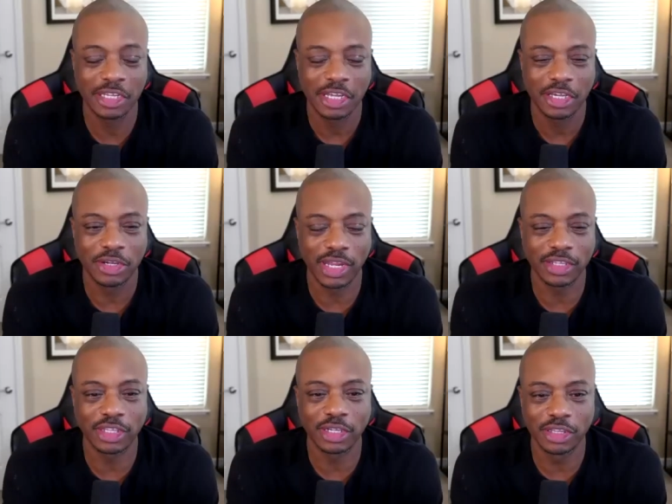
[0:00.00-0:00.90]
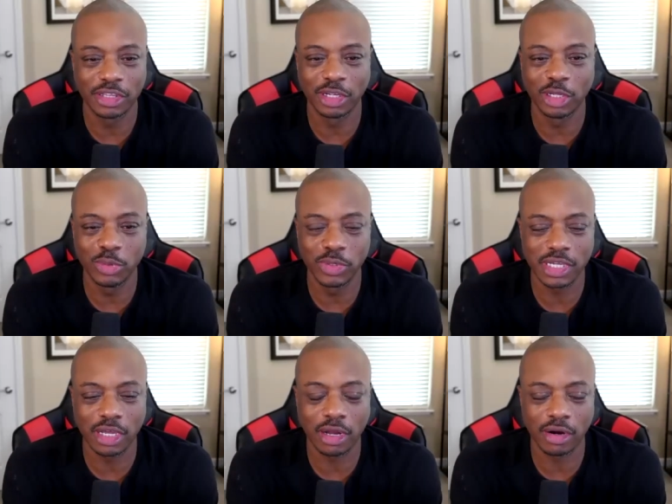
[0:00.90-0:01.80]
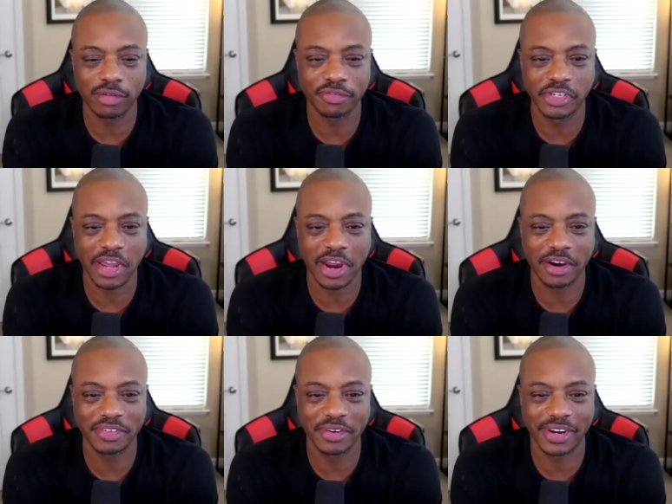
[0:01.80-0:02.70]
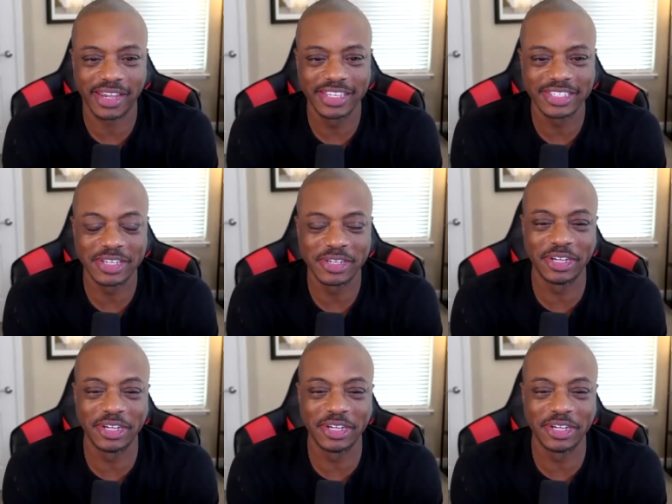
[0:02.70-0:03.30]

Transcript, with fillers: what I do. You're like the, the Lewis and Clark of photography, right? So you,